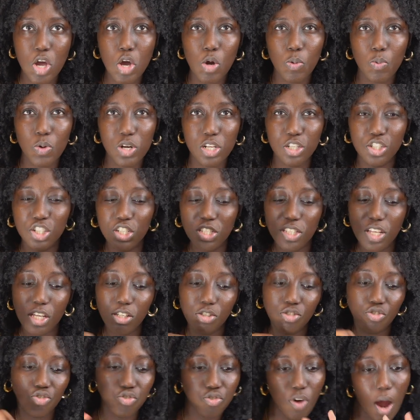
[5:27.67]
where she's
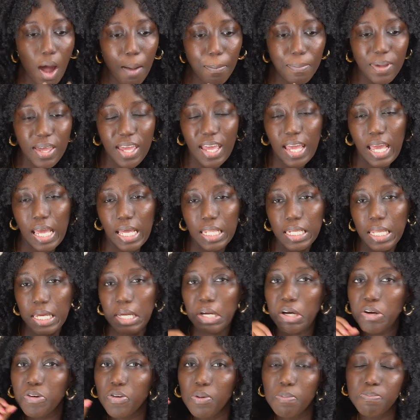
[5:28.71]
like dropping like
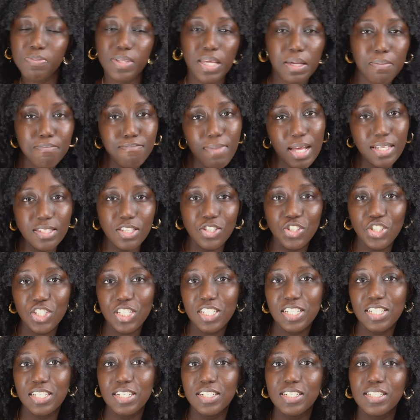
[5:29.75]
cryptic
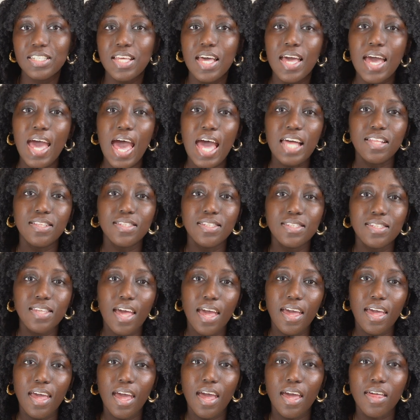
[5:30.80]
messages and
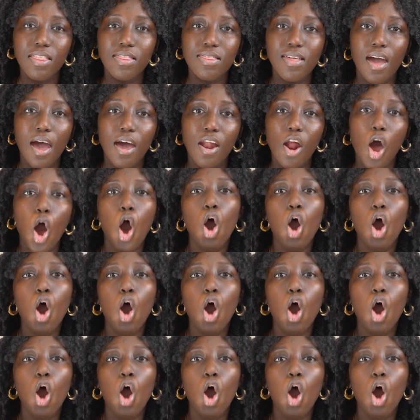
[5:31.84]
saying that,